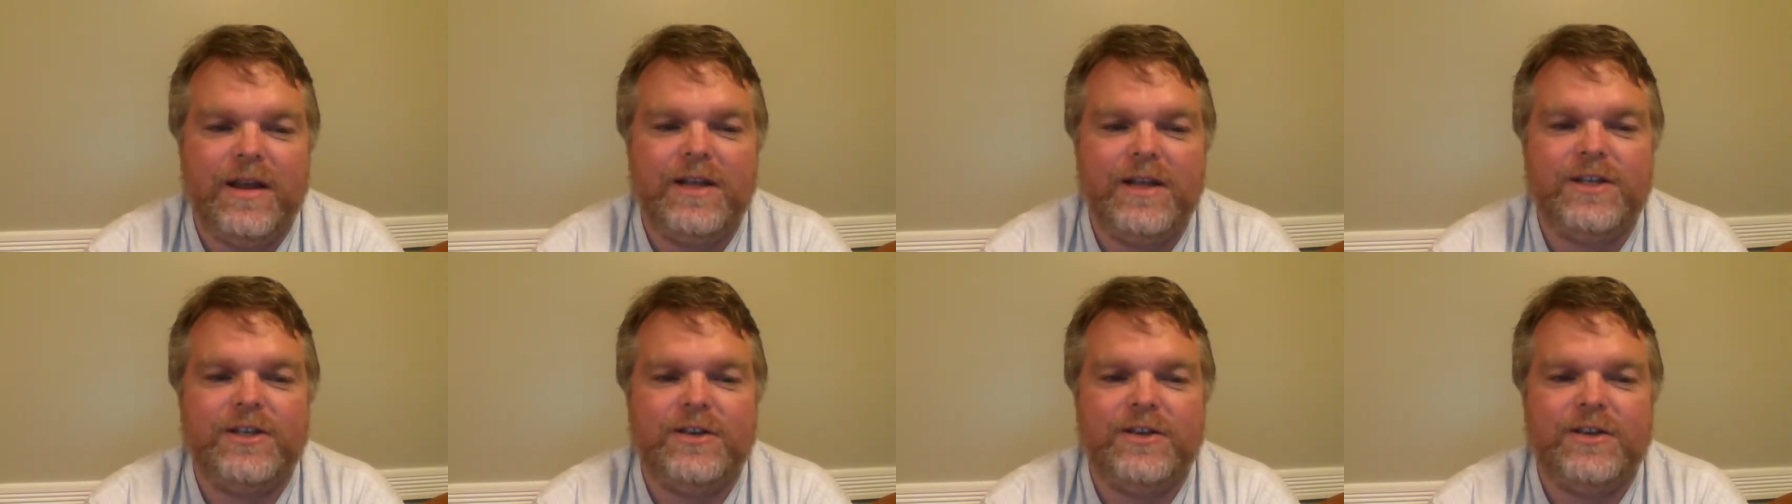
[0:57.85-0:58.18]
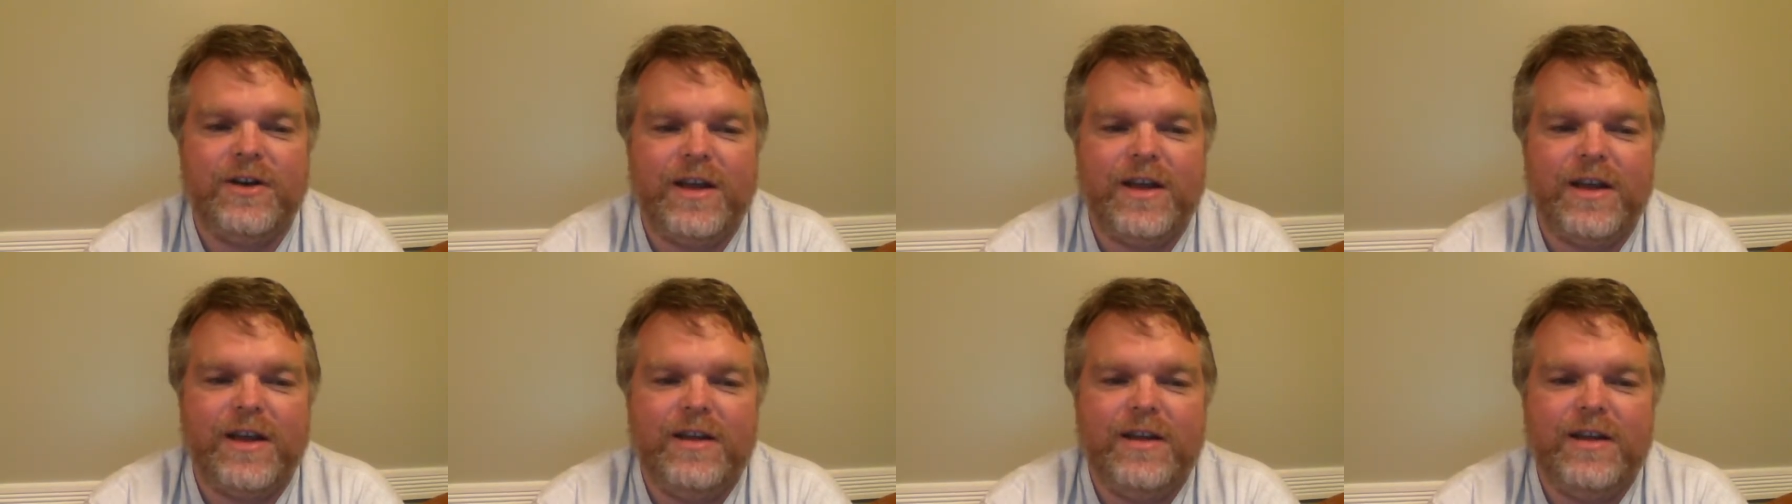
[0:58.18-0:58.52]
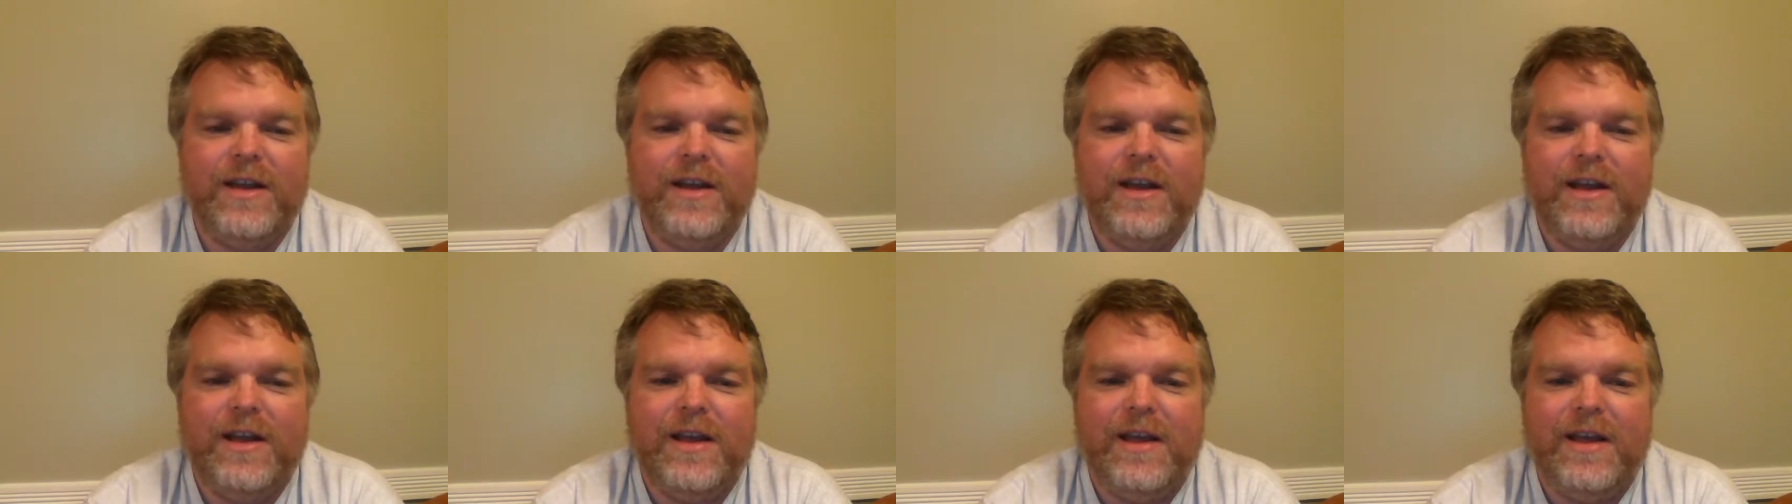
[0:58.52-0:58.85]
yesterday
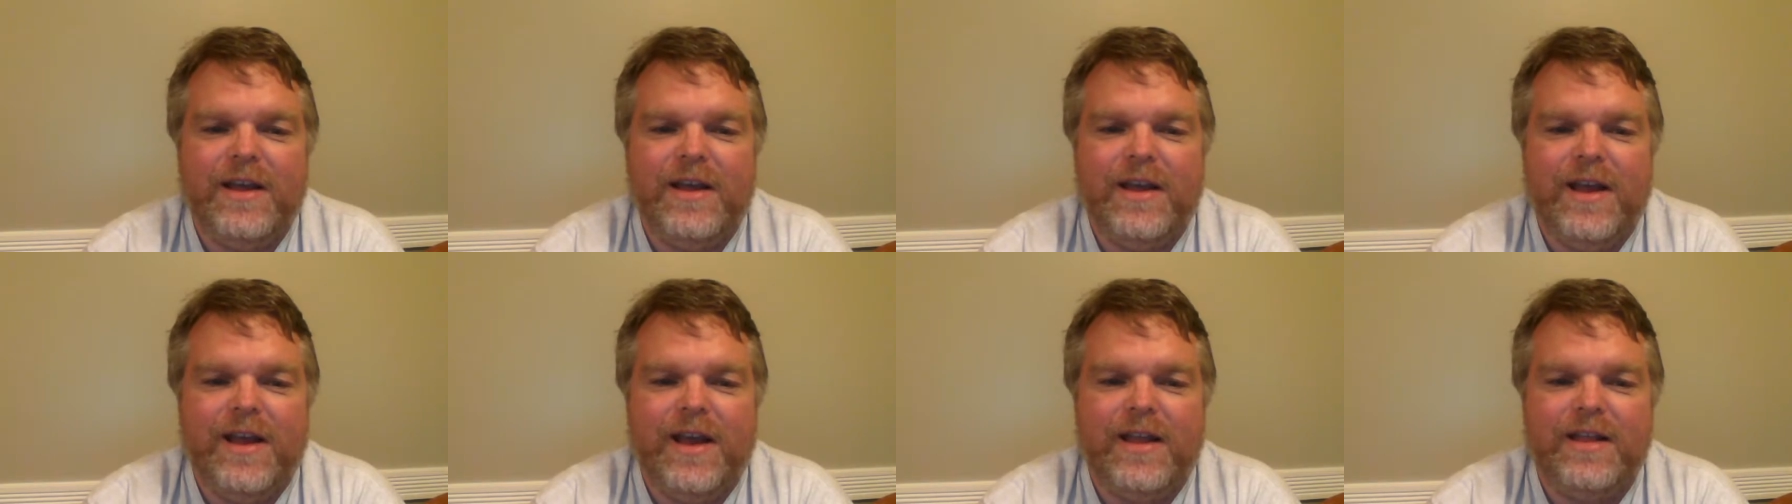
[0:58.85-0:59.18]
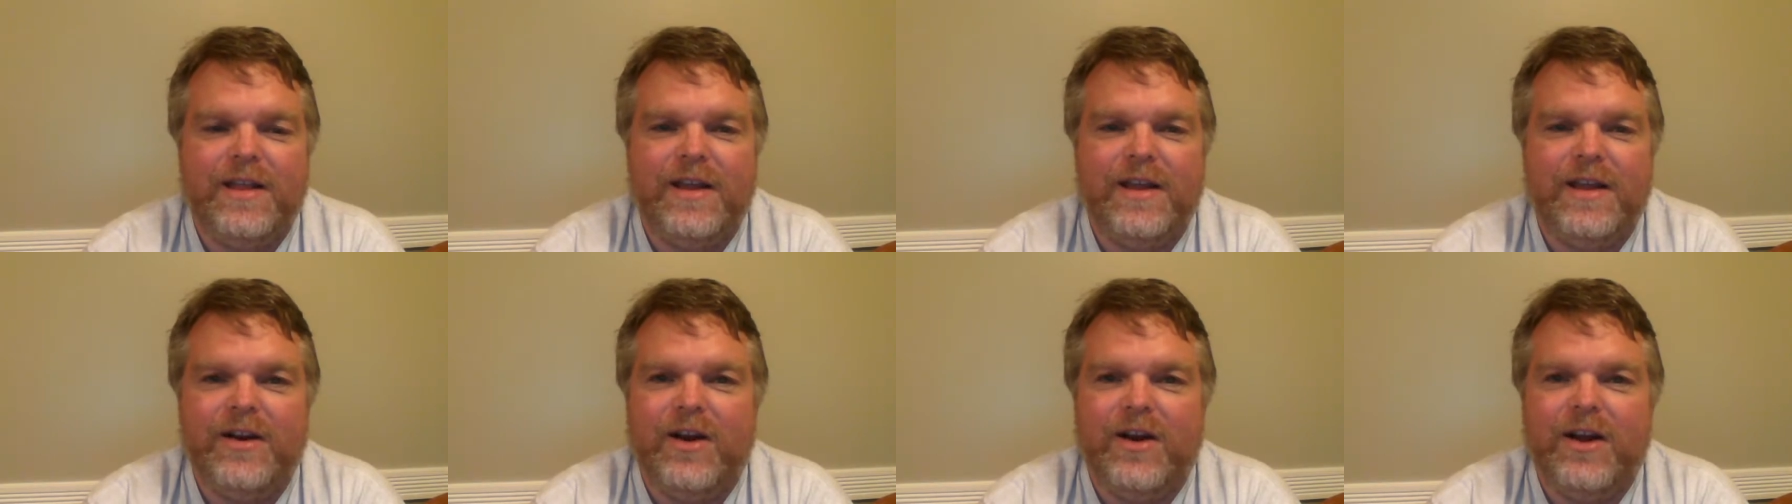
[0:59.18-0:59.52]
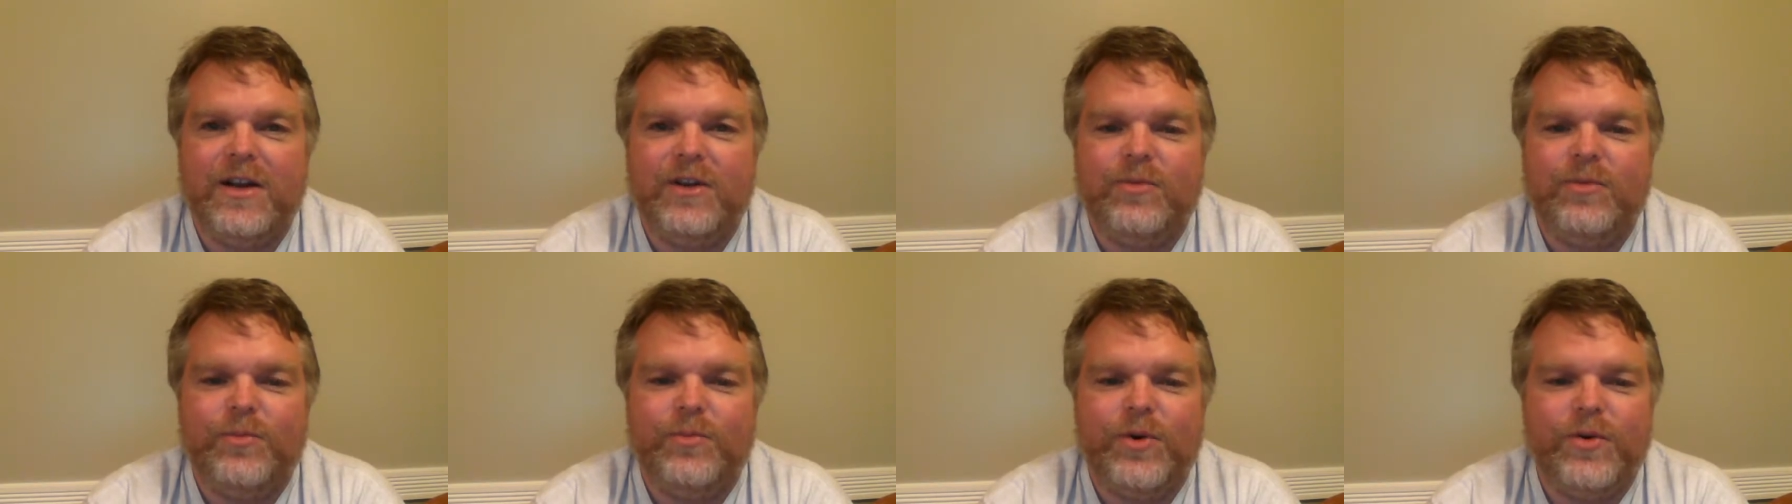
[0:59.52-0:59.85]
and then
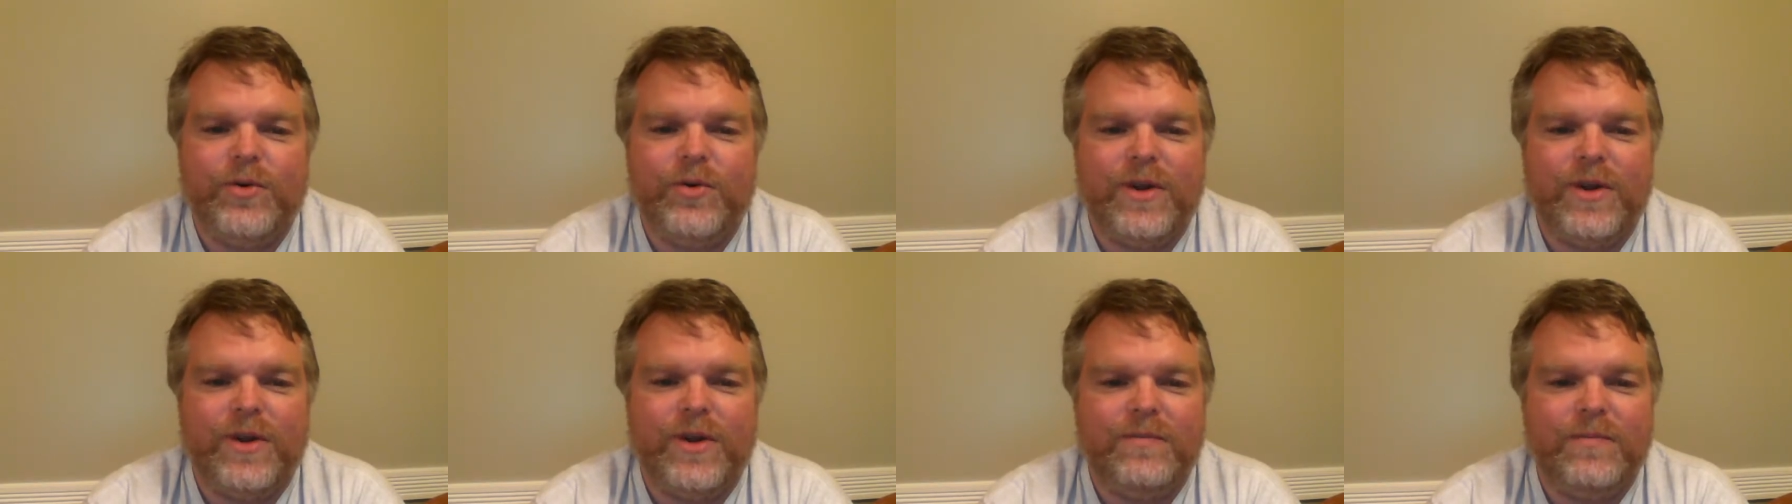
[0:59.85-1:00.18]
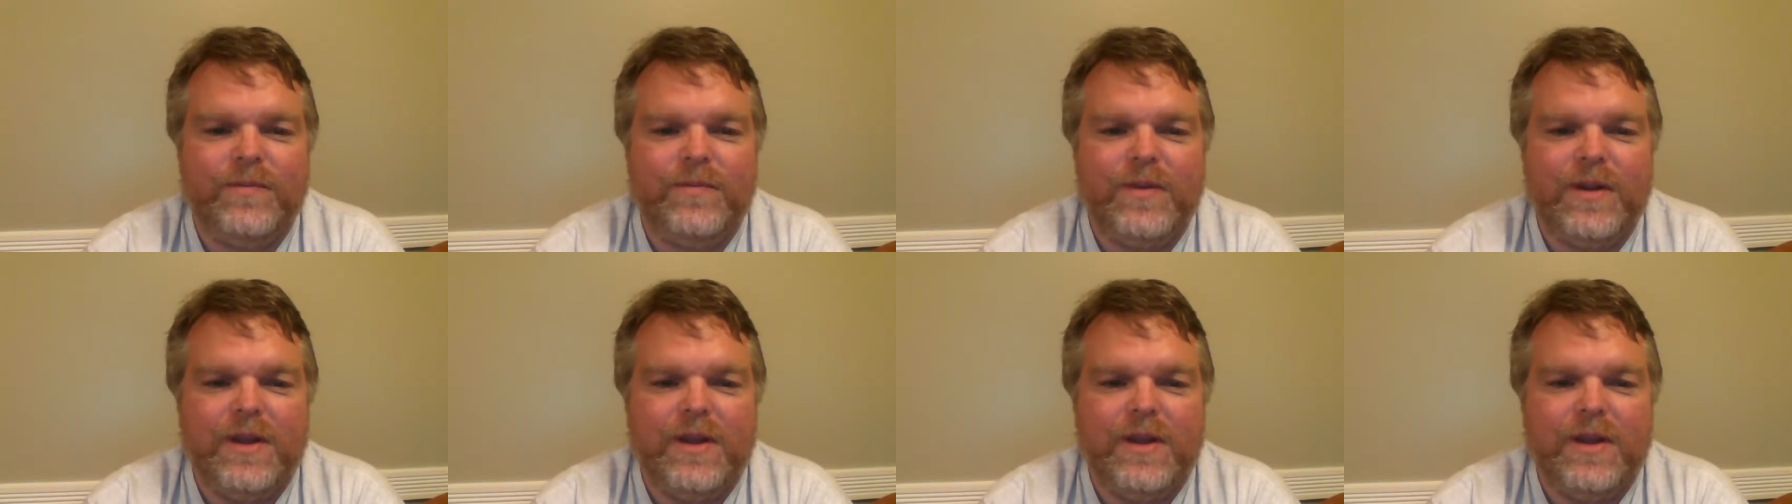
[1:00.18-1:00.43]
on to brewing